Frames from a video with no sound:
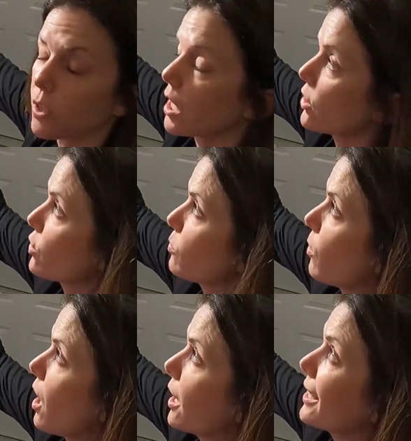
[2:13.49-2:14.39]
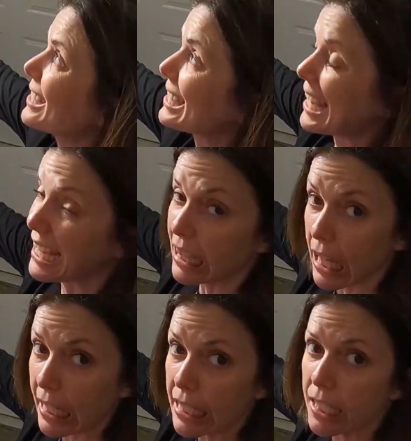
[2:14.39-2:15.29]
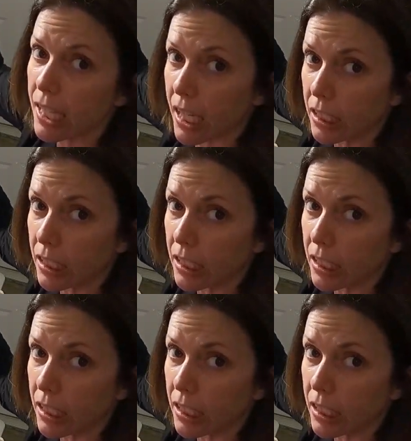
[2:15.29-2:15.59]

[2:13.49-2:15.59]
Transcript: 100 watt daylight